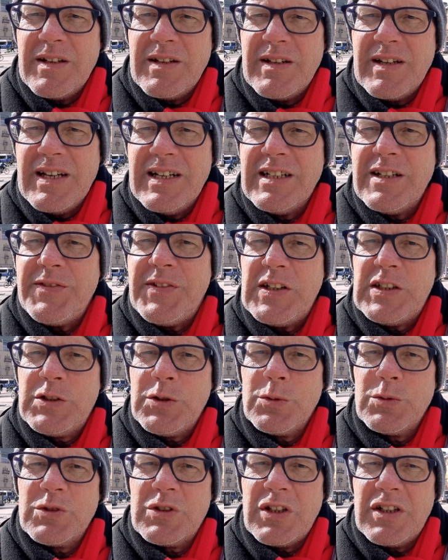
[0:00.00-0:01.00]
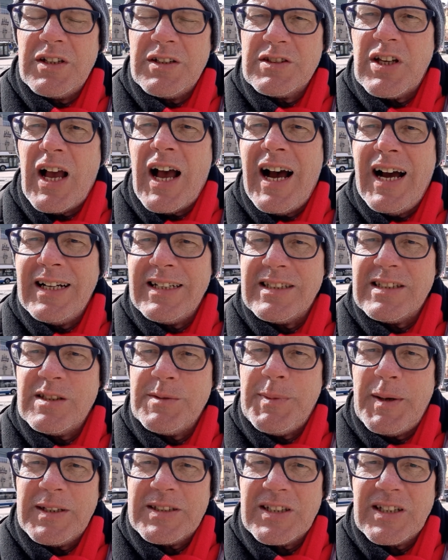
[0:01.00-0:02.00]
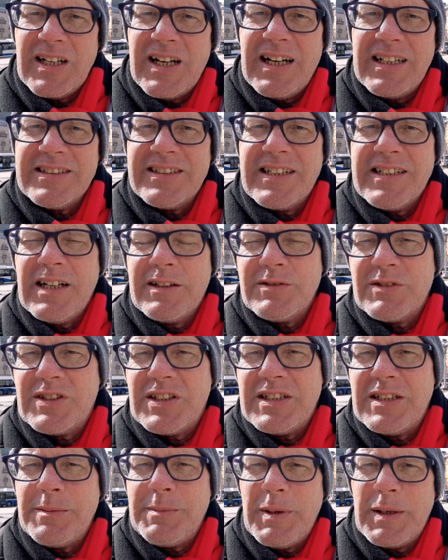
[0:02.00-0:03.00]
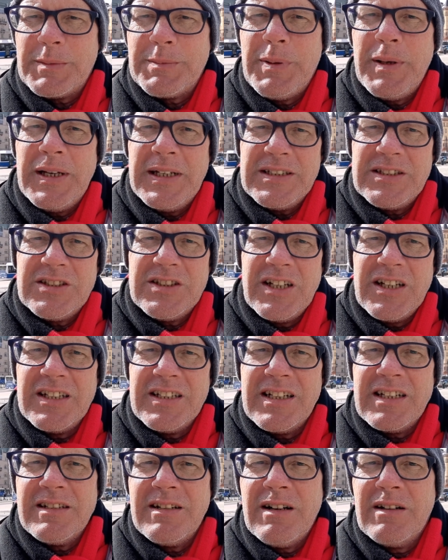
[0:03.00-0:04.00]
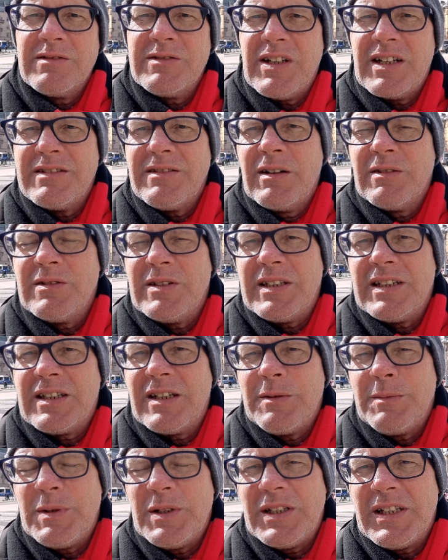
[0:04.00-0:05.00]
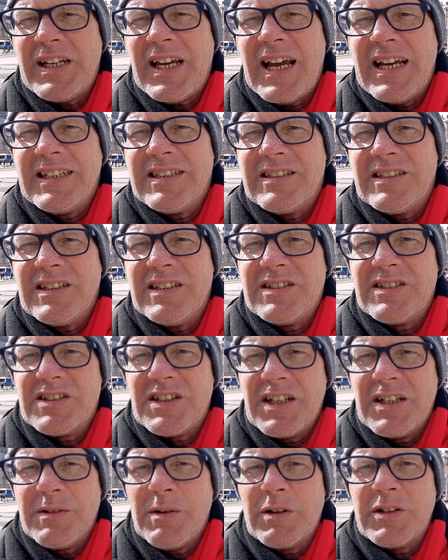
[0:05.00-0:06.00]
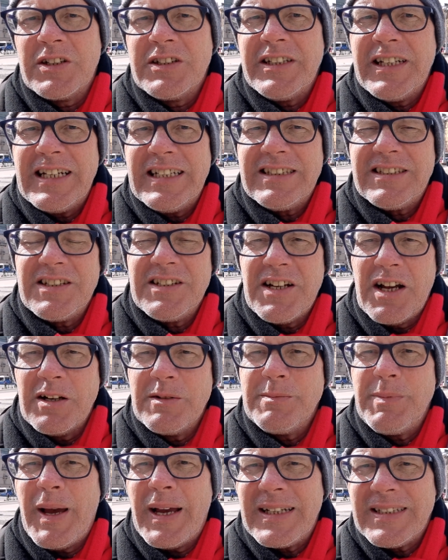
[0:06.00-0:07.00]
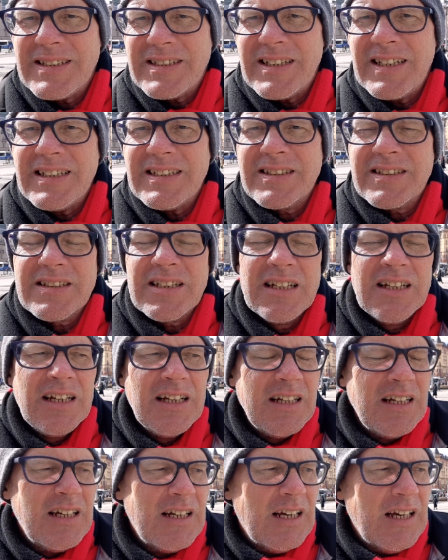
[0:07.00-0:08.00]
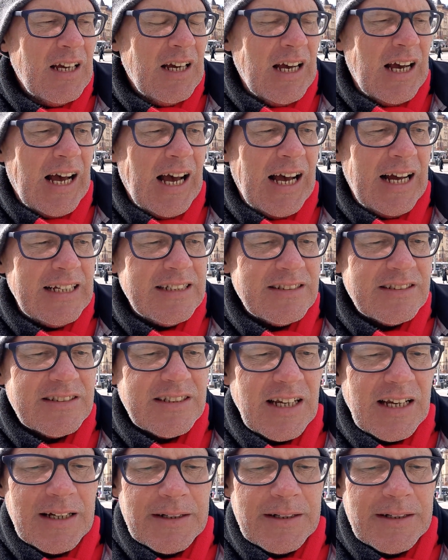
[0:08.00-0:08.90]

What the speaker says: individuals are highly specialised. They don't see the big picture. They're only communicated to on a need-to-know basis. And